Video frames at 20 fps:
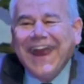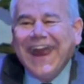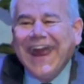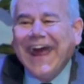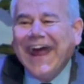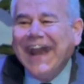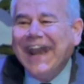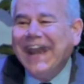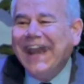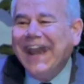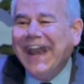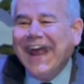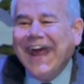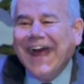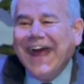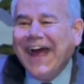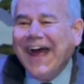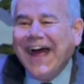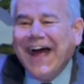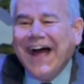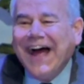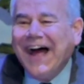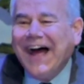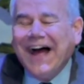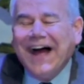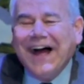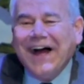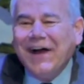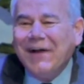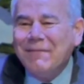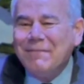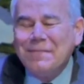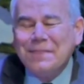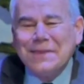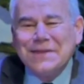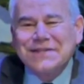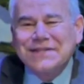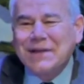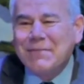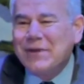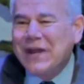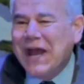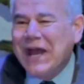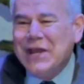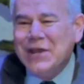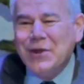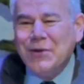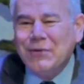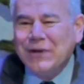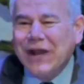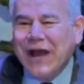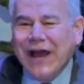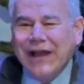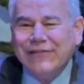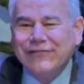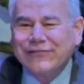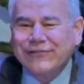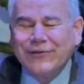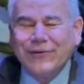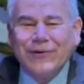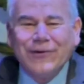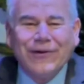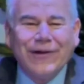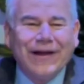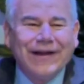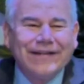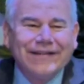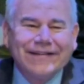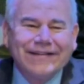And someone I knew in high school,